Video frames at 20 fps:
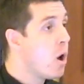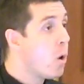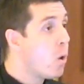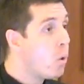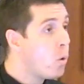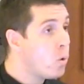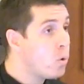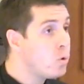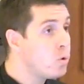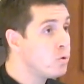
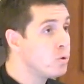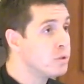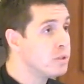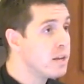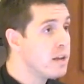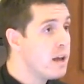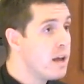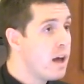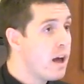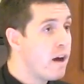hold
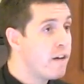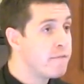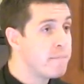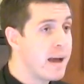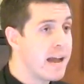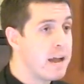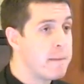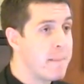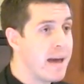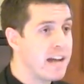of
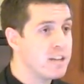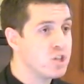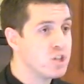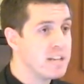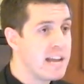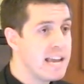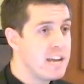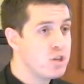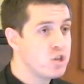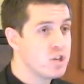my
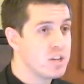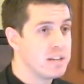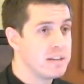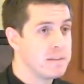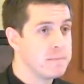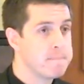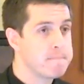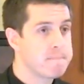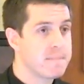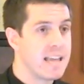
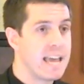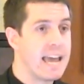imagination,